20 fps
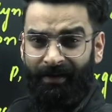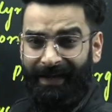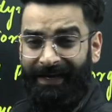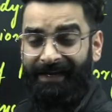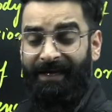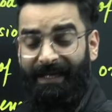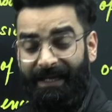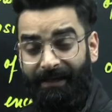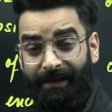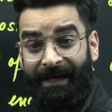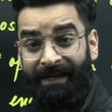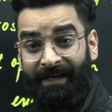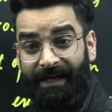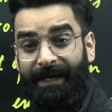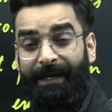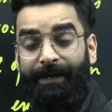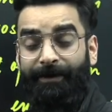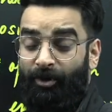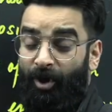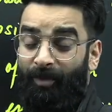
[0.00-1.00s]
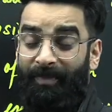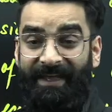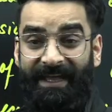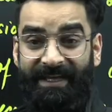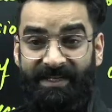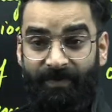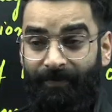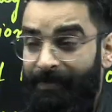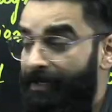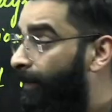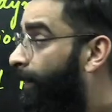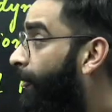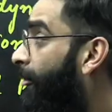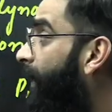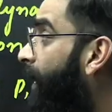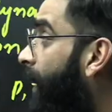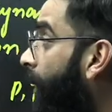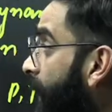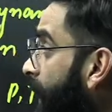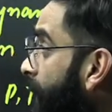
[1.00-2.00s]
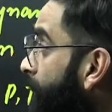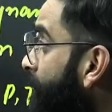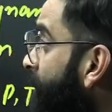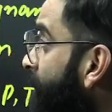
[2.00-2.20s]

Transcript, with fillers: indic indicator topic as well, okay?